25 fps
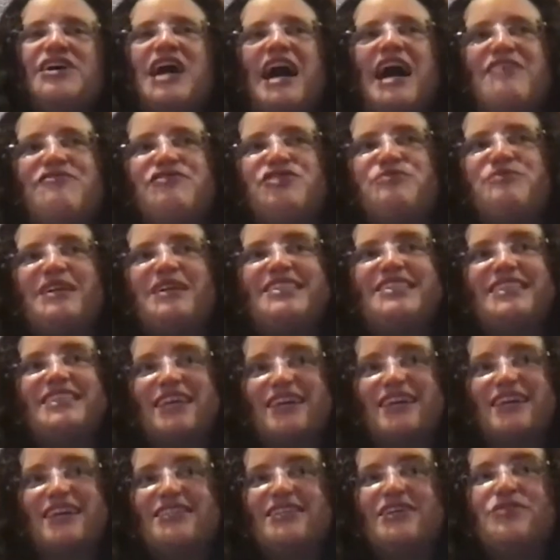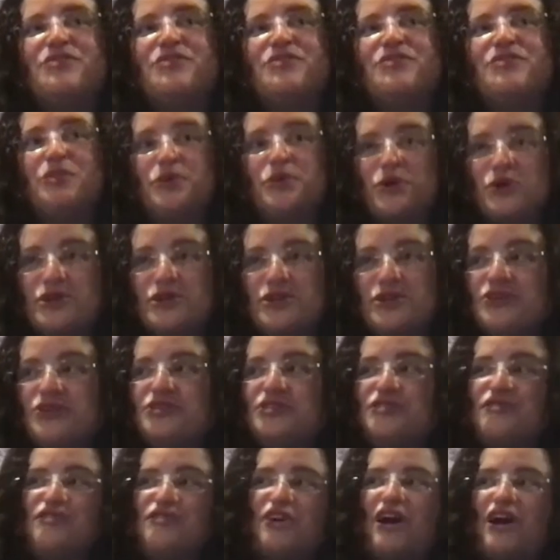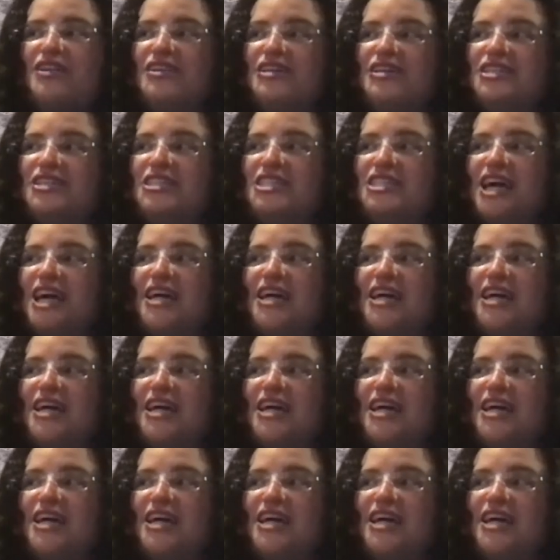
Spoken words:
After my second and third years of college,